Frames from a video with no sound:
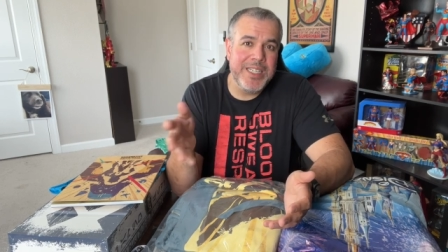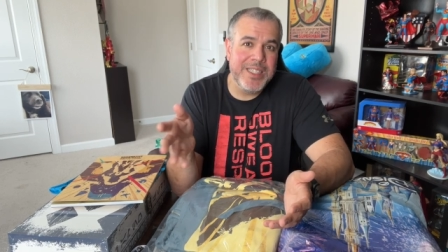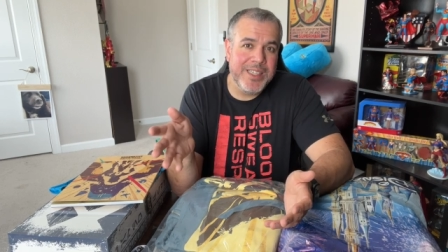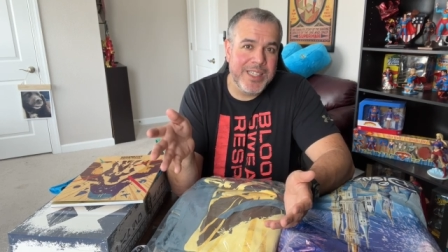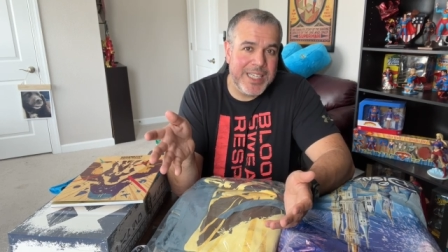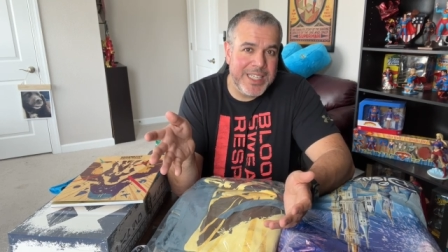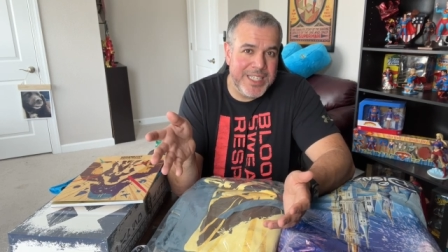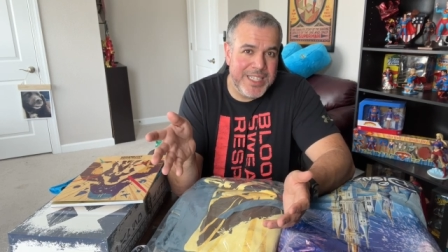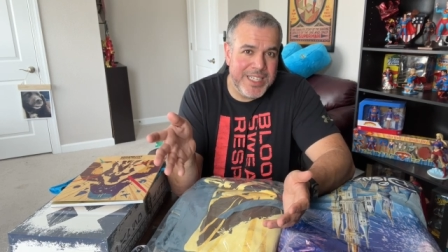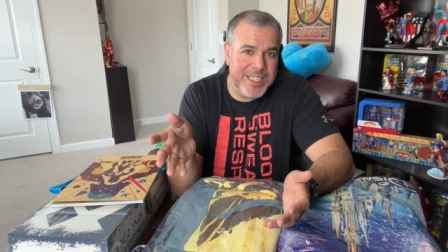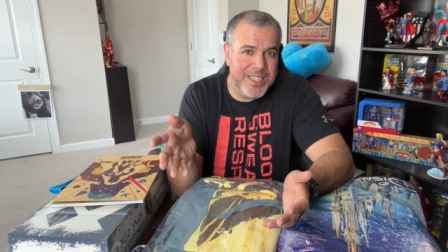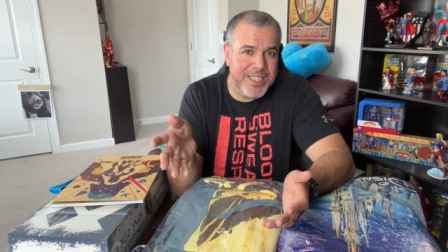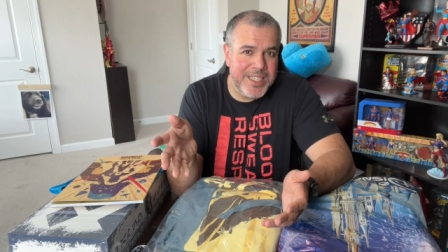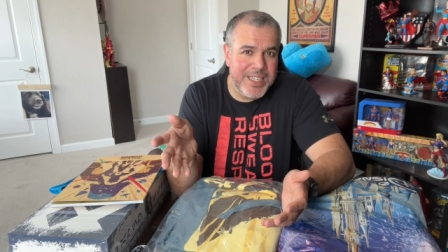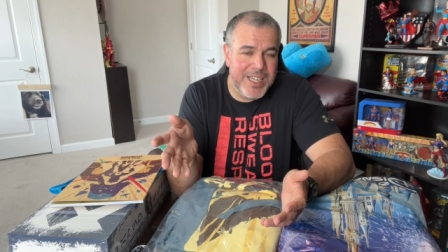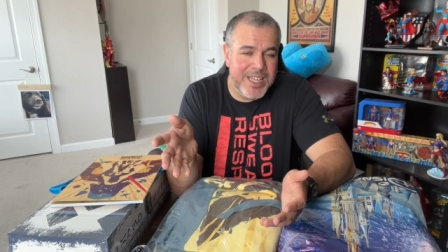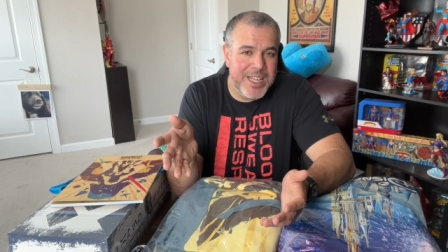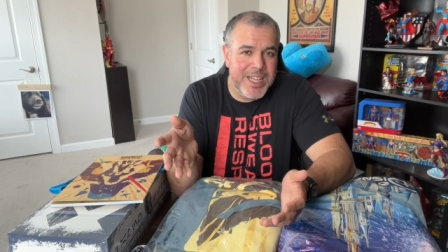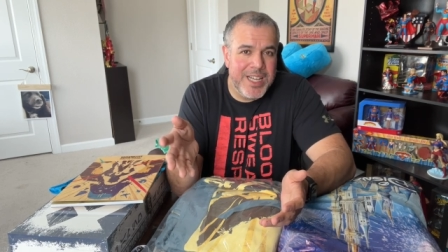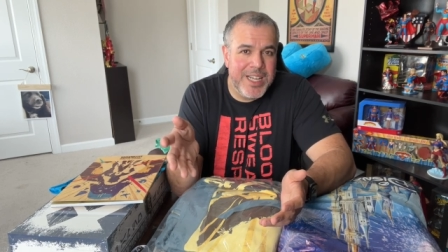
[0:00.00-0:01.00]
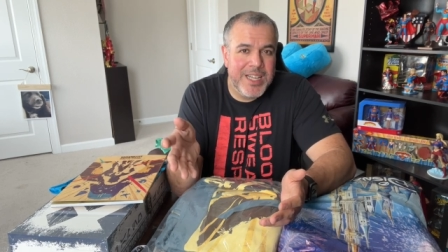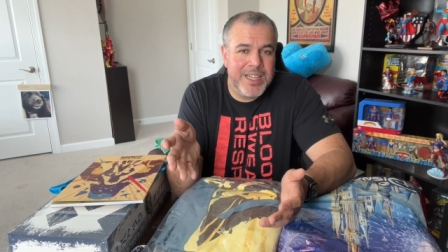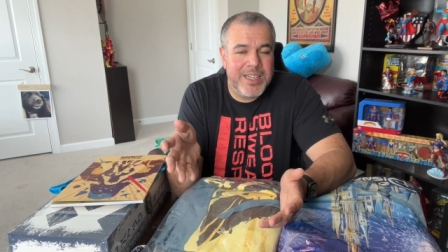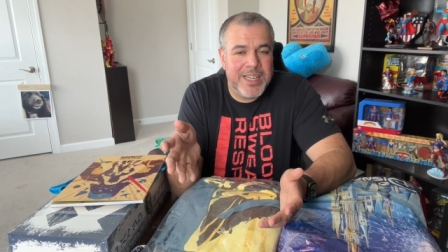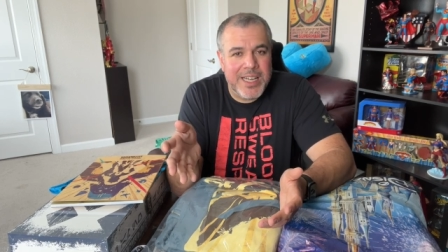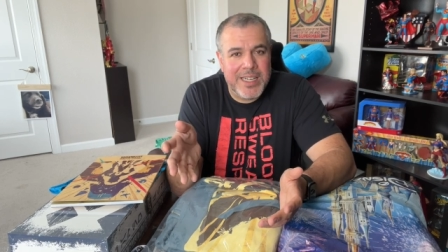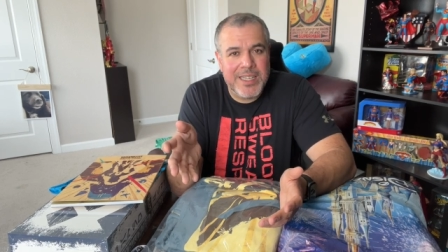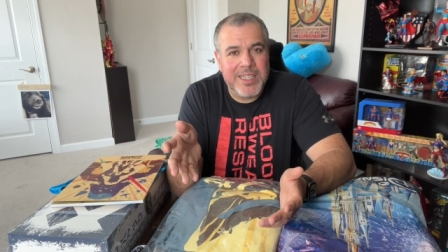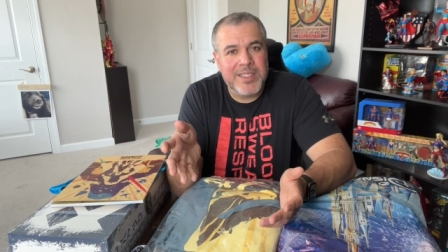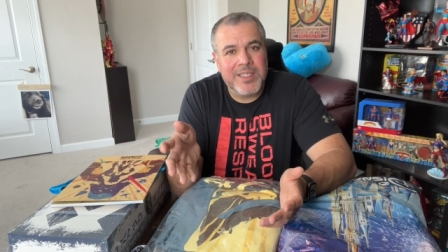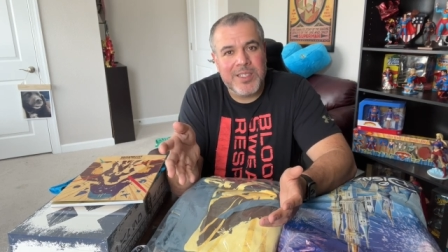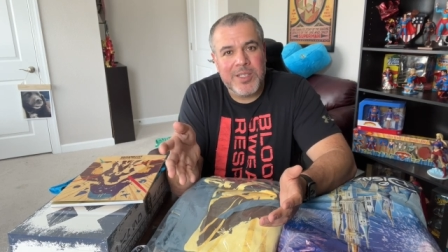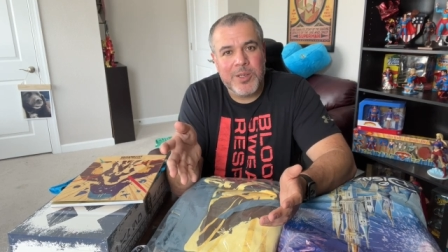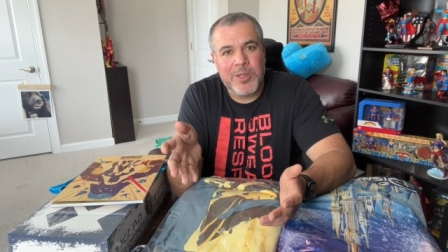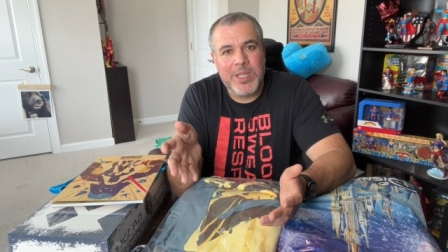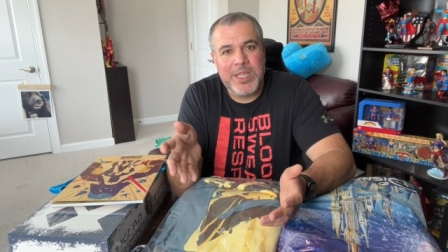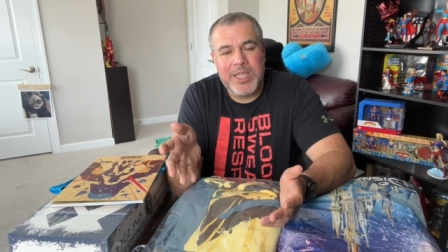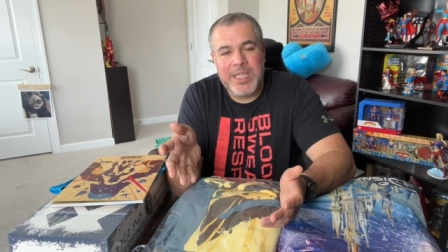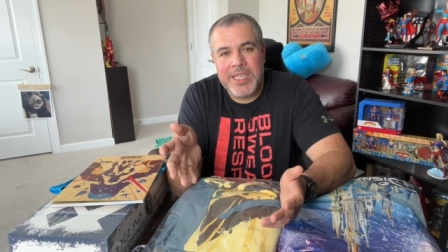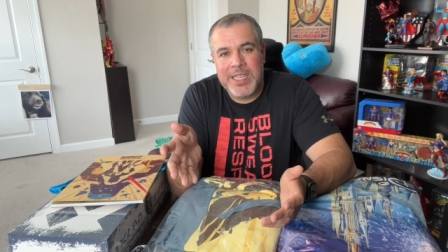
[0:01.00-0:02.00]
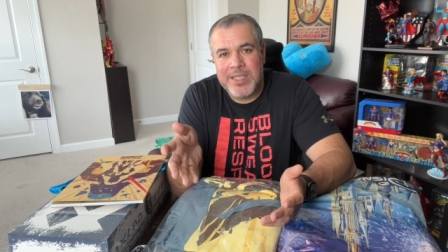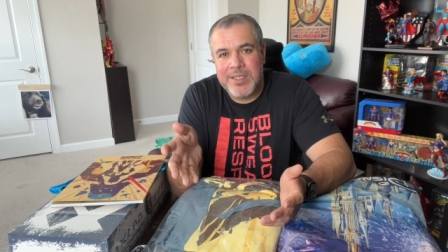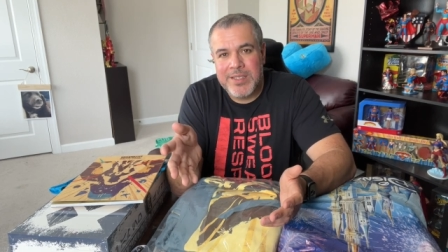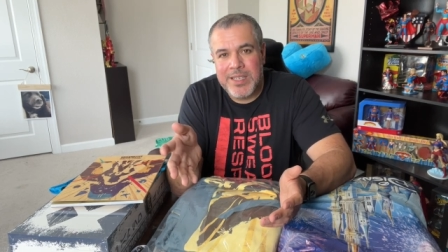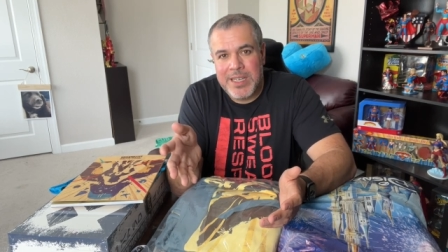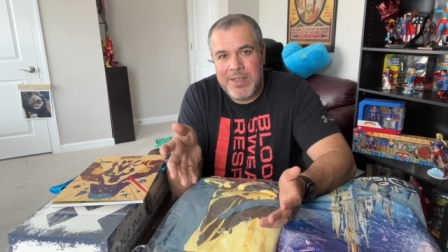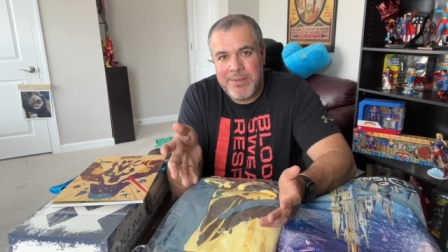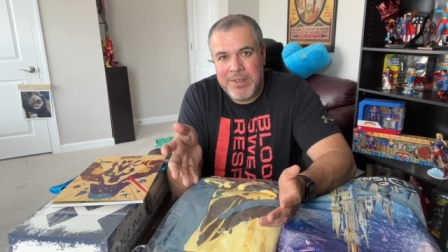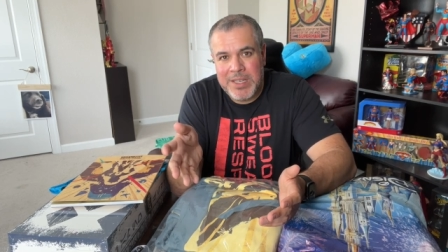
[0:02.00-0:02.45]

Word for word: London, not necessarily the inside of